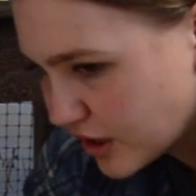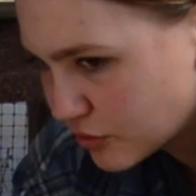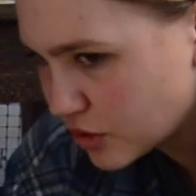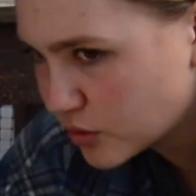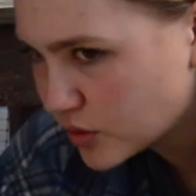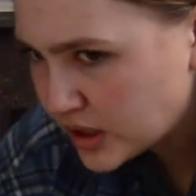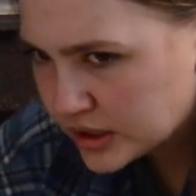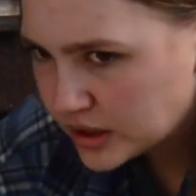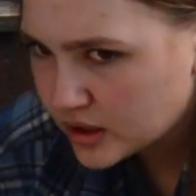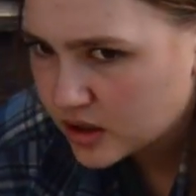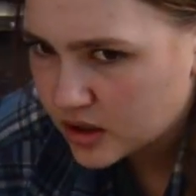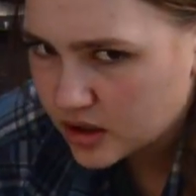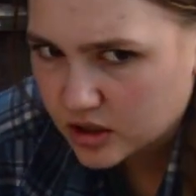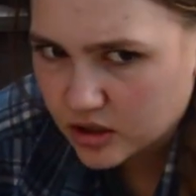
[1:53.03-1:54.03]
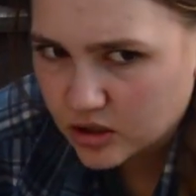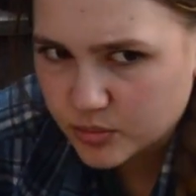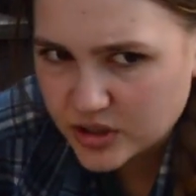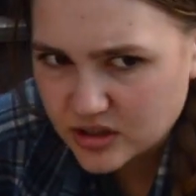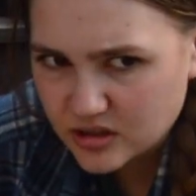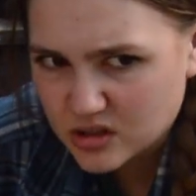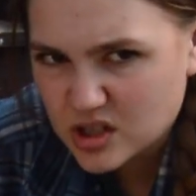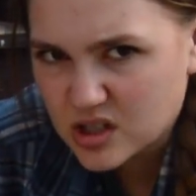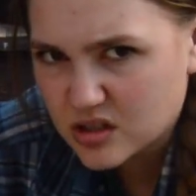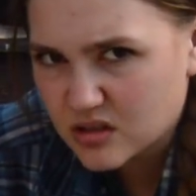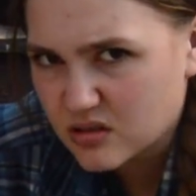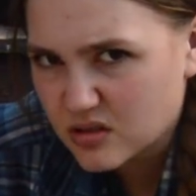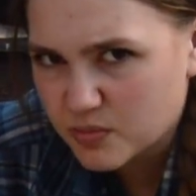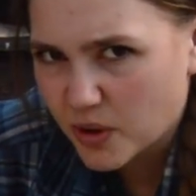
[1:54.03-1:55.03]
don't know, a little bit
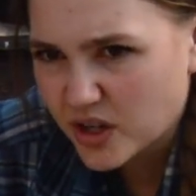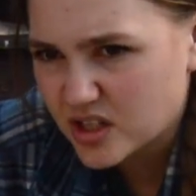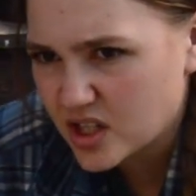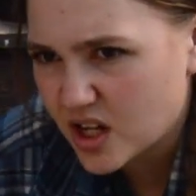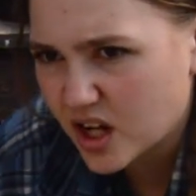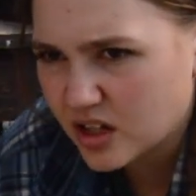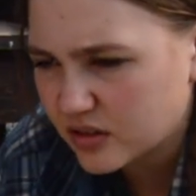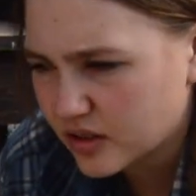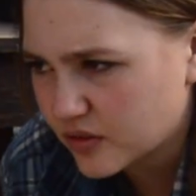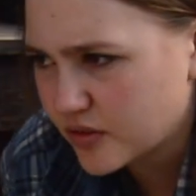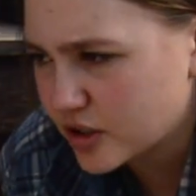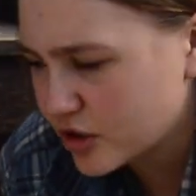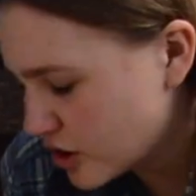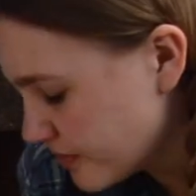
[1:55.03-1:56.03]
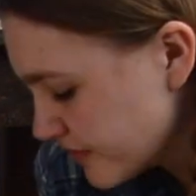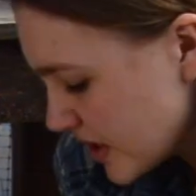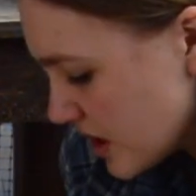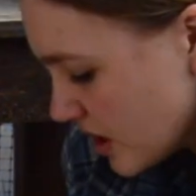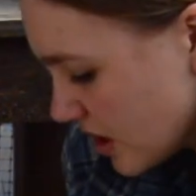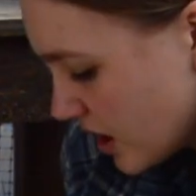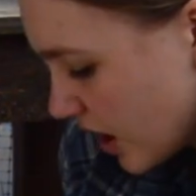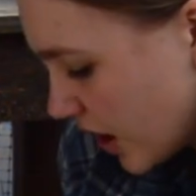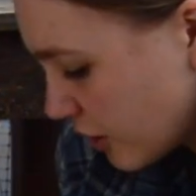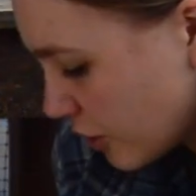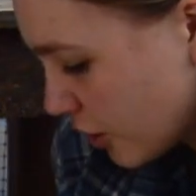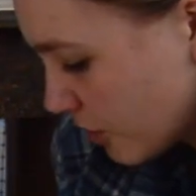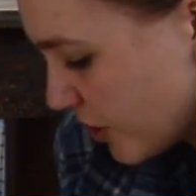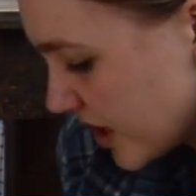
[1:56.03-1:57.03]
spicy, kind of like vinegar. I don't
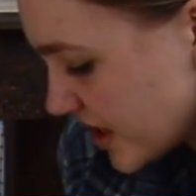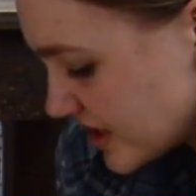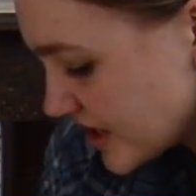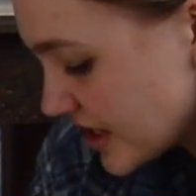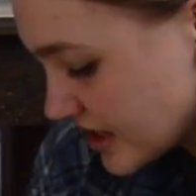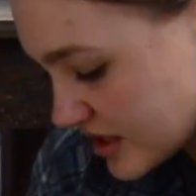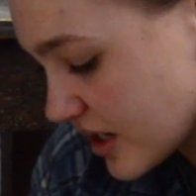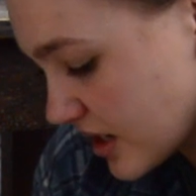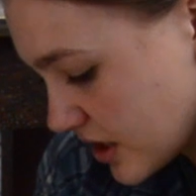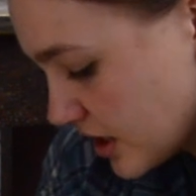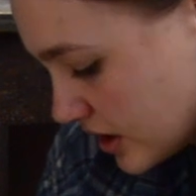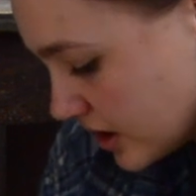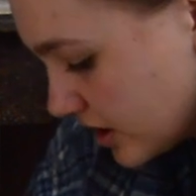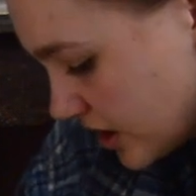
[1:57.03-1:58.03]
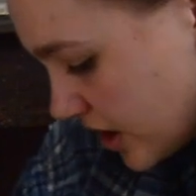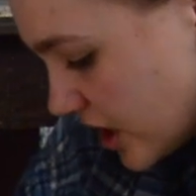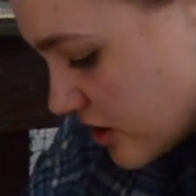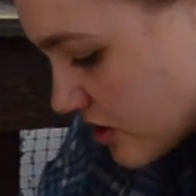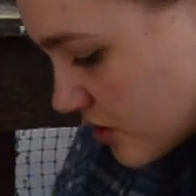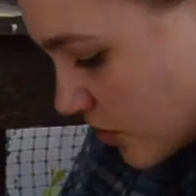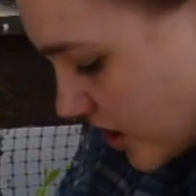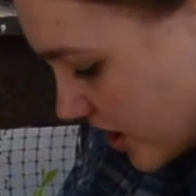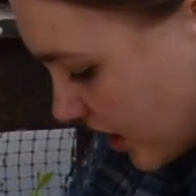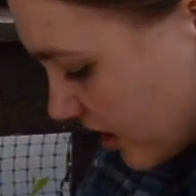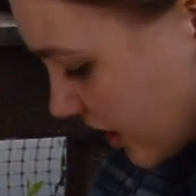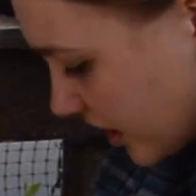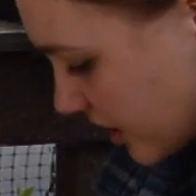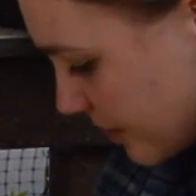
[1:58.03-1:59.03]
know, but it's sweet and I
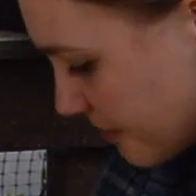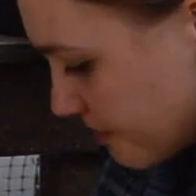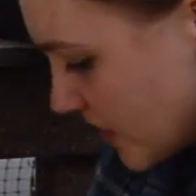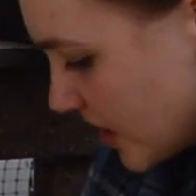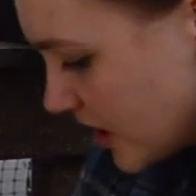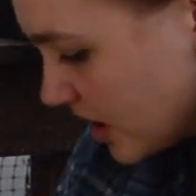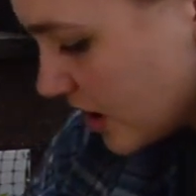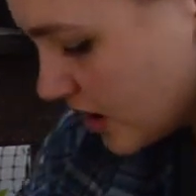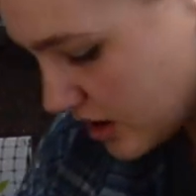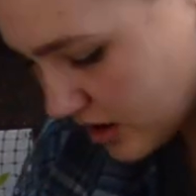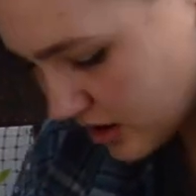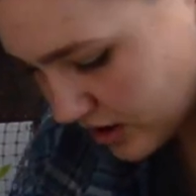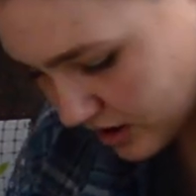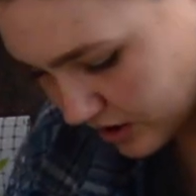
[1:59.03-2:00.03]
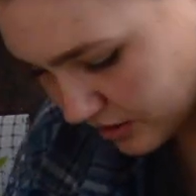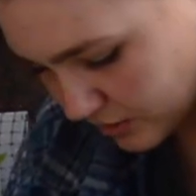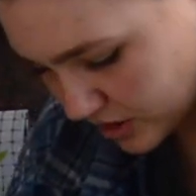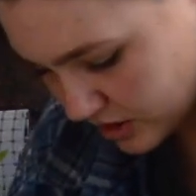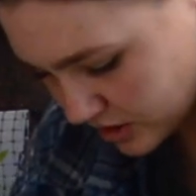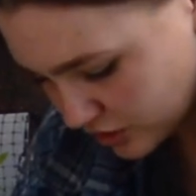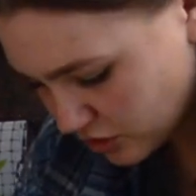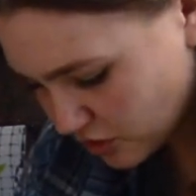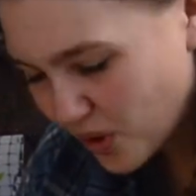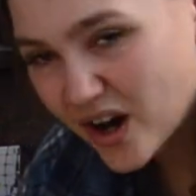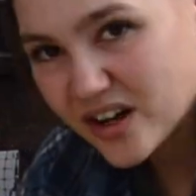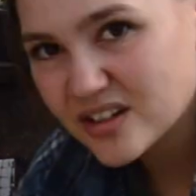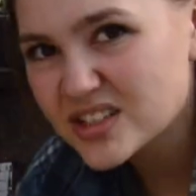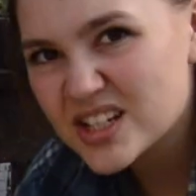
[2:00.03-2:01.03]
like it. You don't
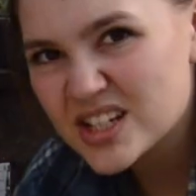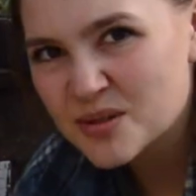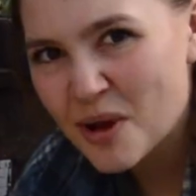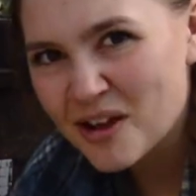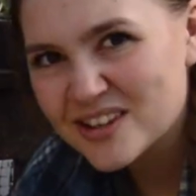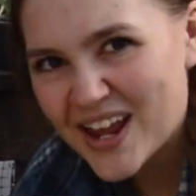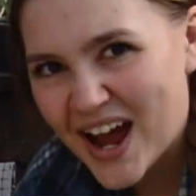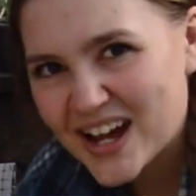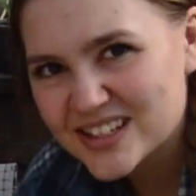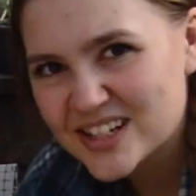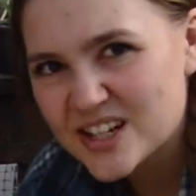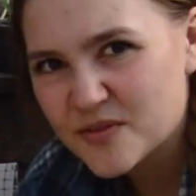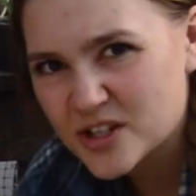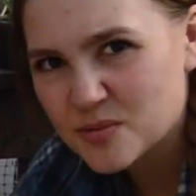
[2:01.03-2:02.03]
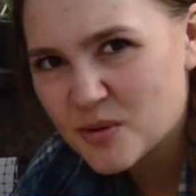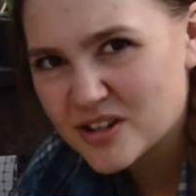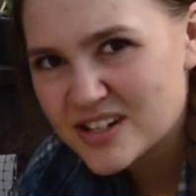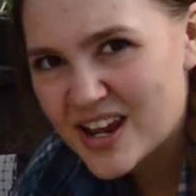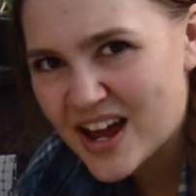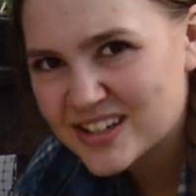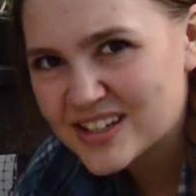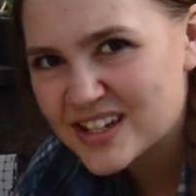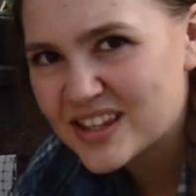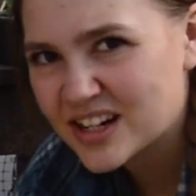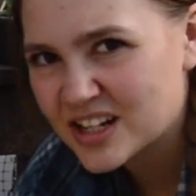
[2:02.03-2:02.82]
want it to smell nasty. If it smells nasty, then